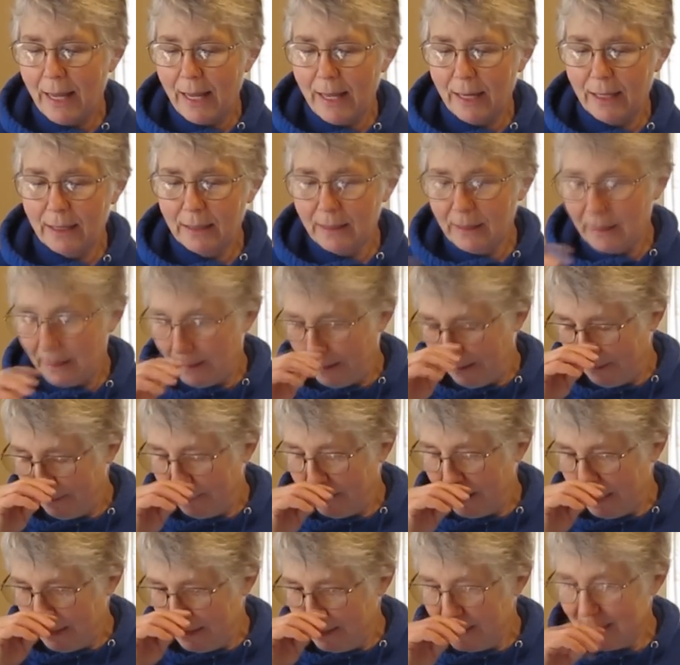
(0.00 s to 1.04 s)
And
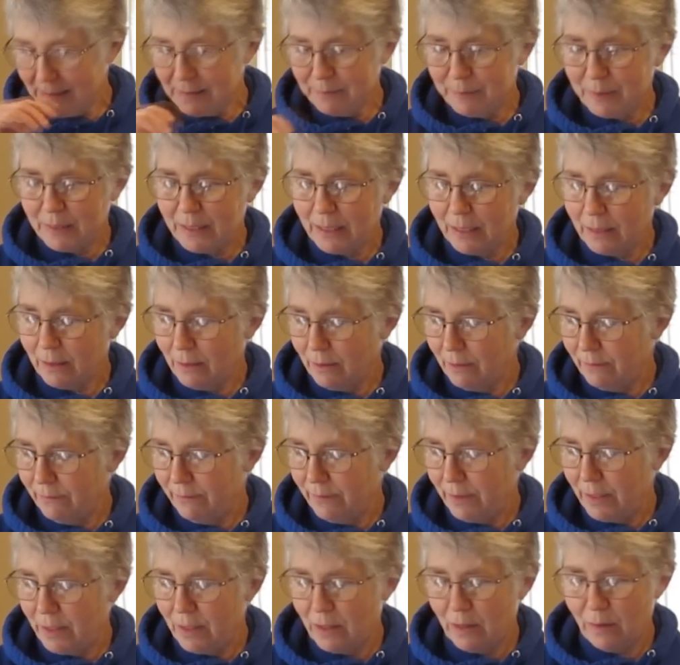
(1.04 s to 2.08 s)
in this particular
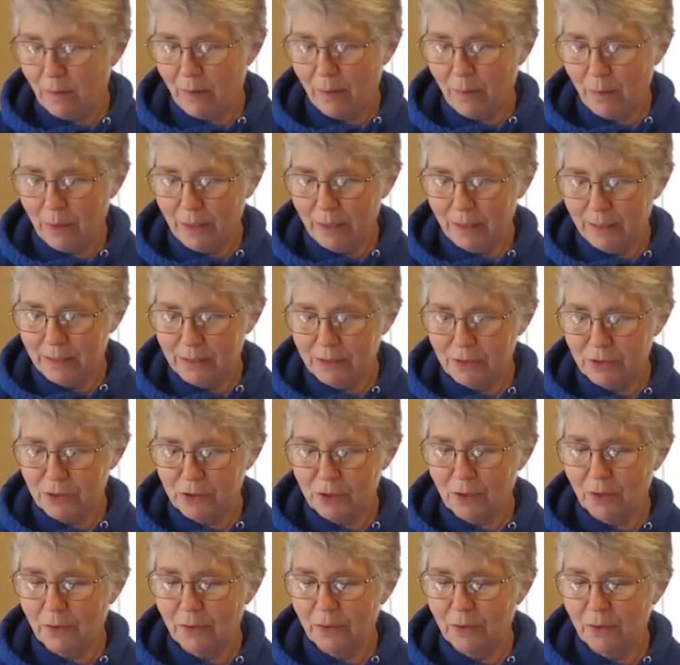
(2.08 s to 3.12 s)
video, I wanted to
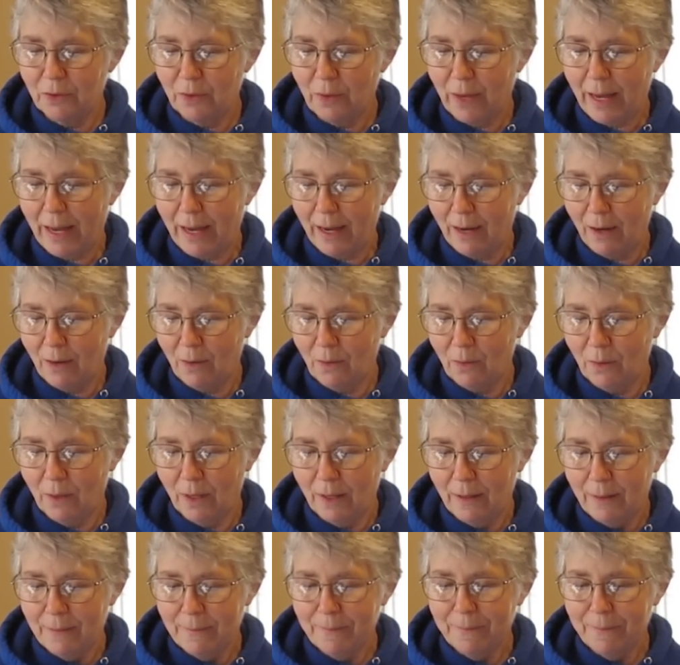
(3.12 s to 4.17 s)
show you
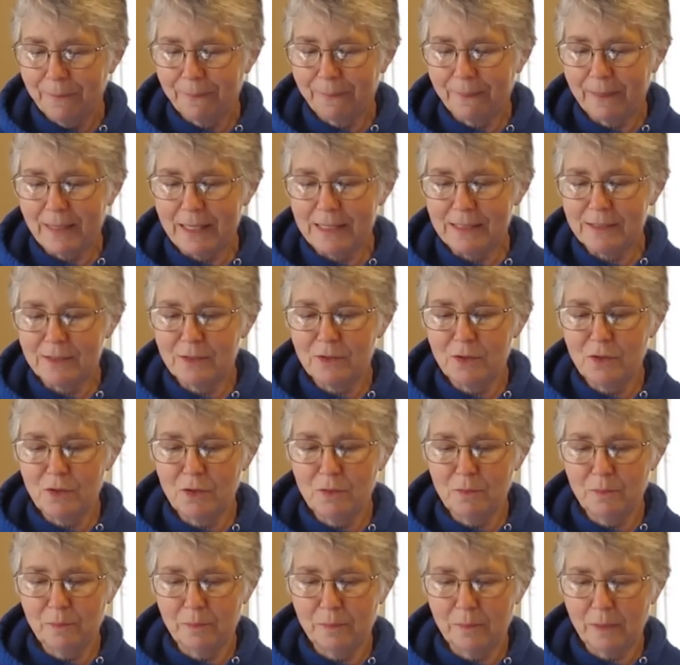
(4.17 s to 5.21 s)
how these
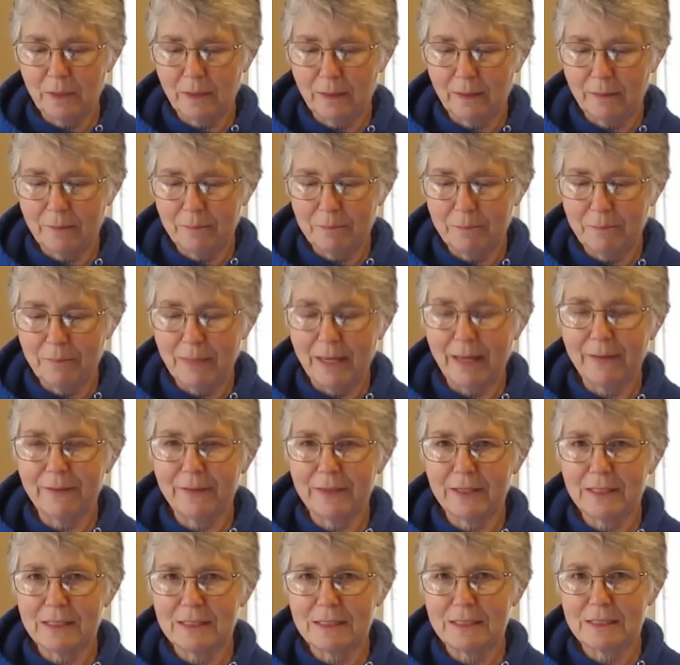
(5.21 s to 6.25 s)
new
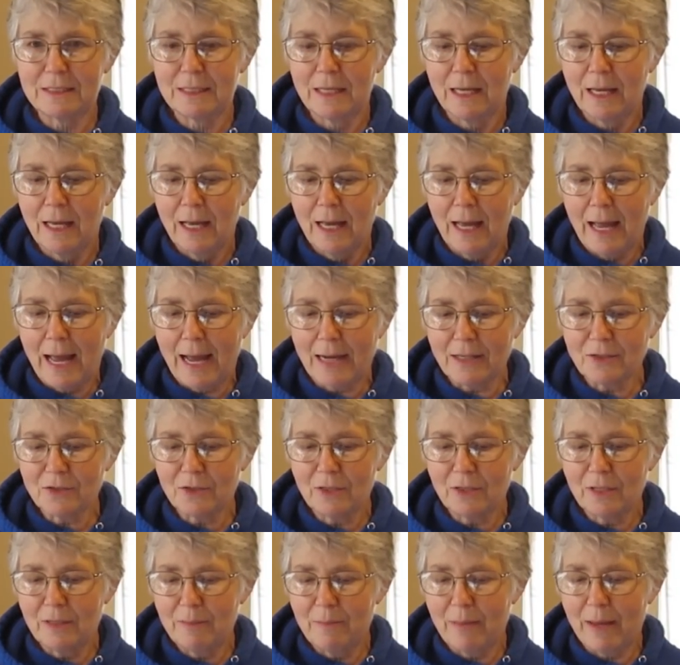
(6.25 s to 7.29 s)
methods
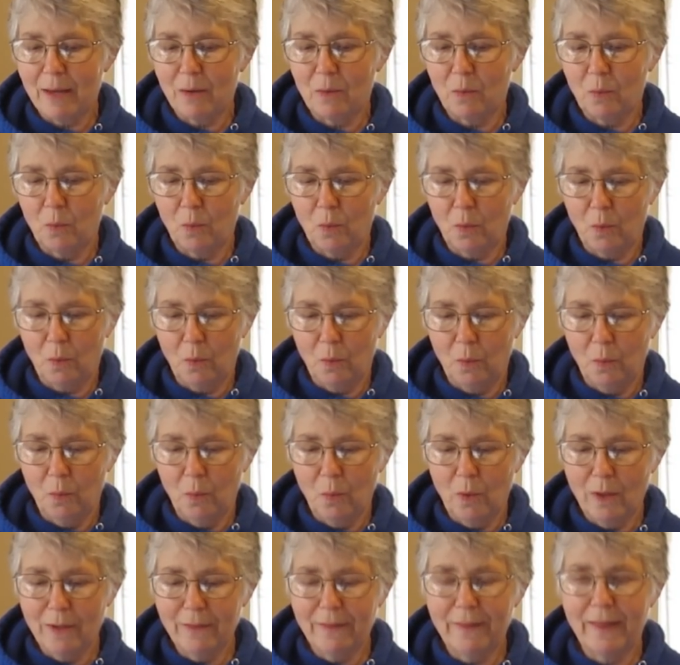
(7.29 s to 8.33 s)
actually make
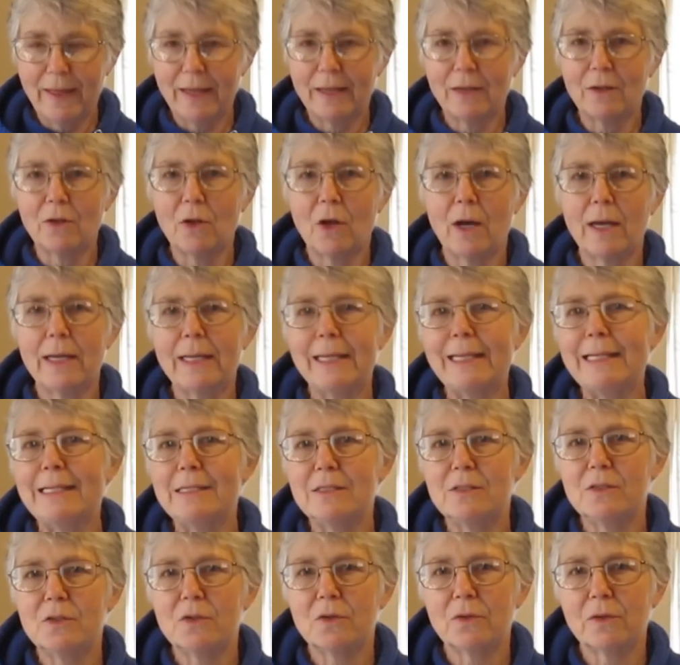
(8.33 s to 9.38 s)
one thing a lot
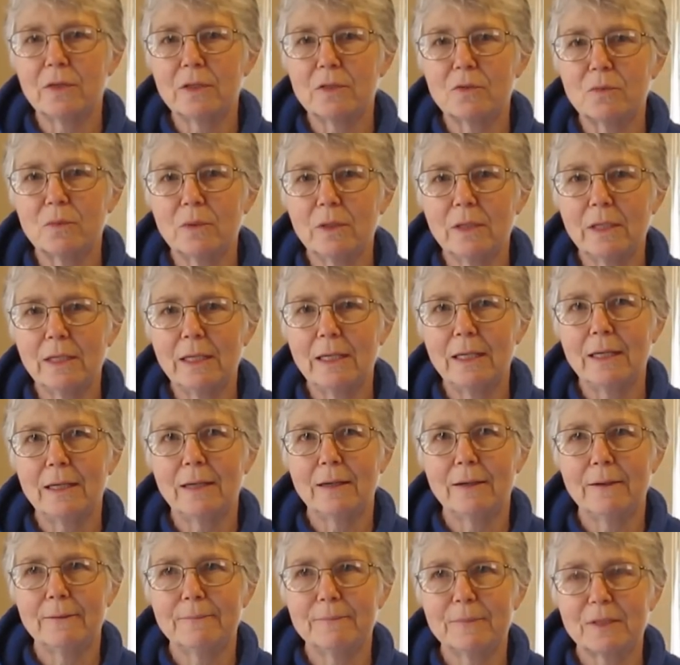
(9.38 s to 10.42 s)
easier that's really
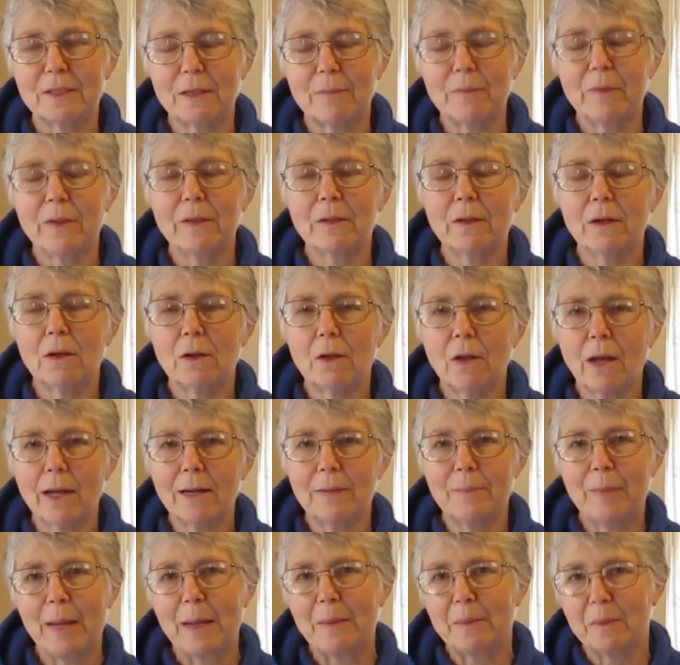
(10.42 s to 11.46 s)
something that a lot
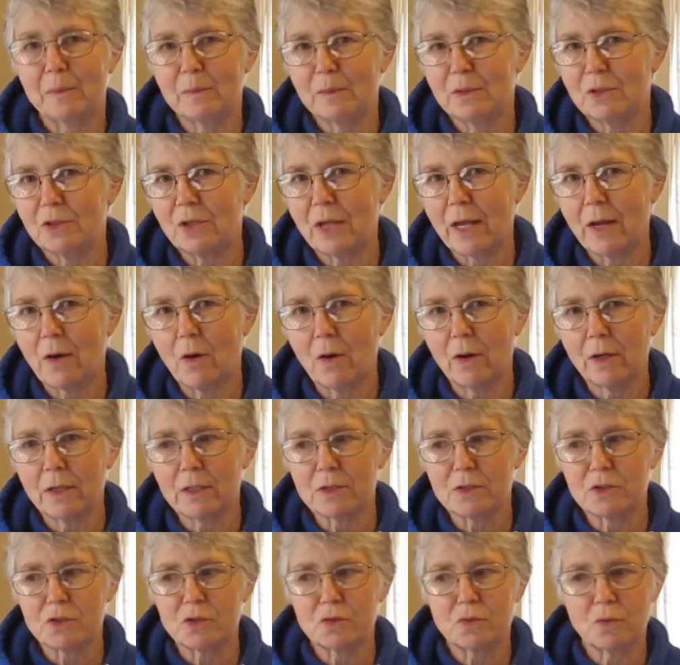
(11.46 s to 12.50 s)
of paper mache
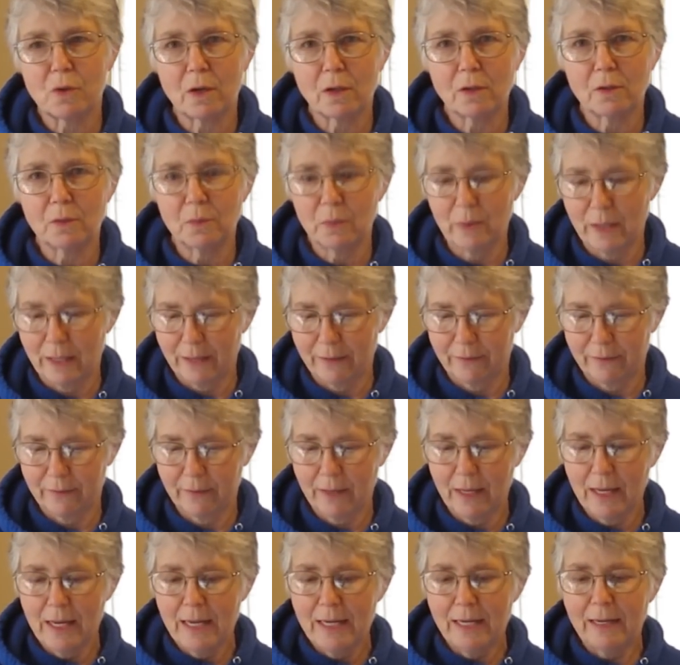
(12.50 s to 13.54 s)
artists struggle with.
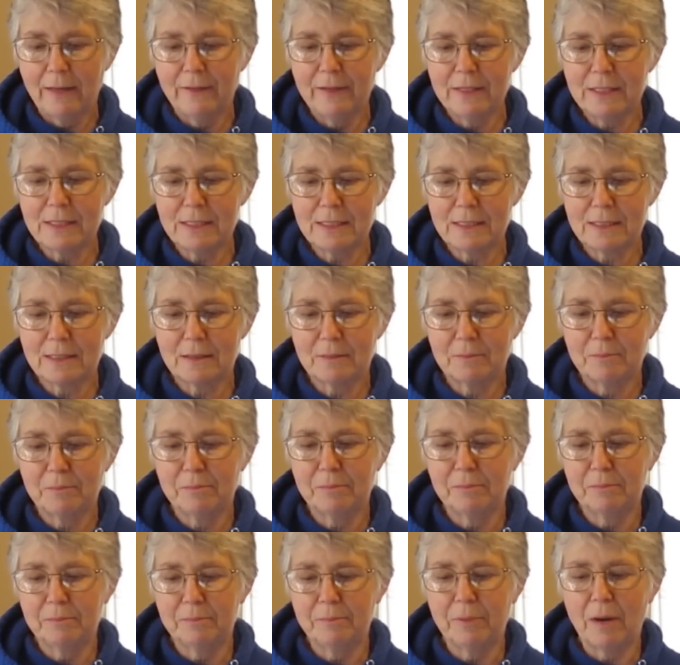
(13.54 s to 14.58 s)
Now this is a
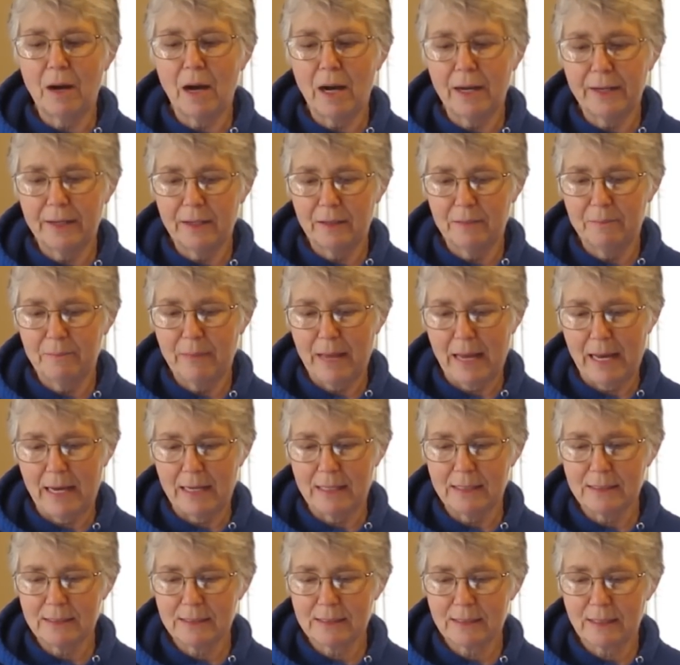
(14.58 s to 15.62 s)
Bauta
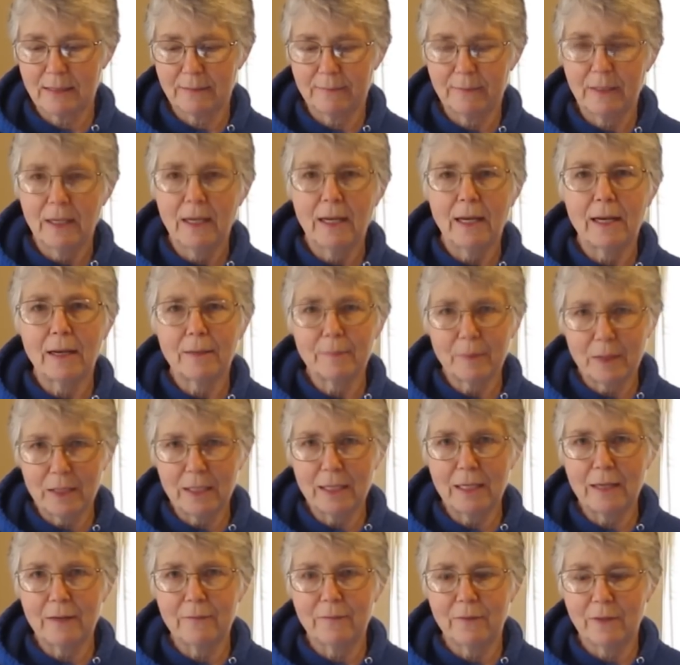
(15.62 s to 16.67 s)
mask, and I'm going
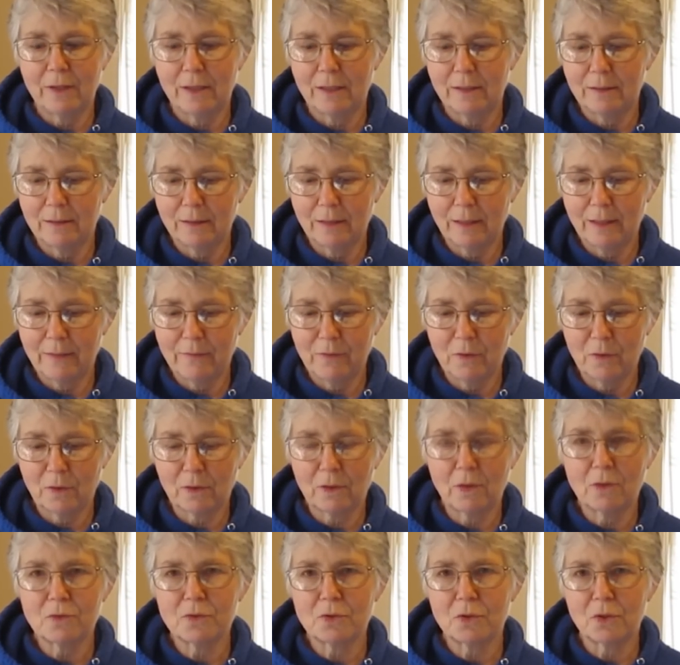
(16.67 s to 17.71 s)
to give you a
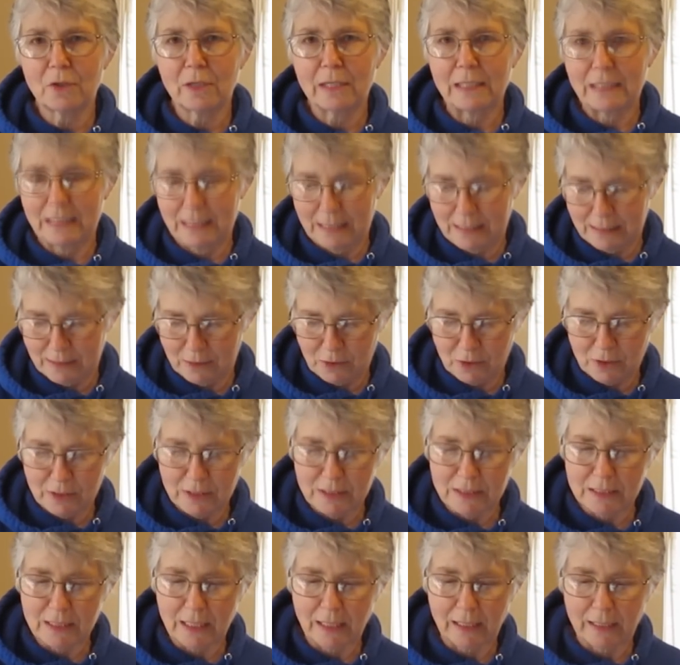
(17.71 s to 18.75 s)
closer look at this just
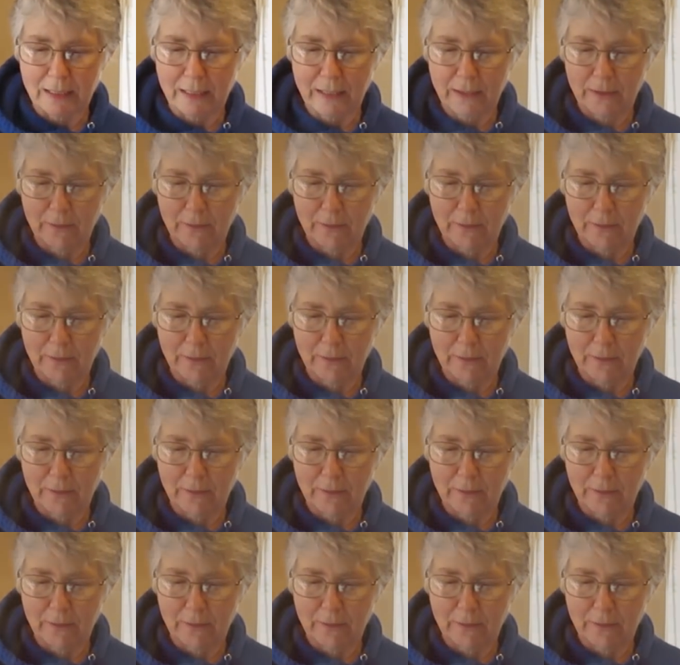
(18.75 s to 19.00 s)
a second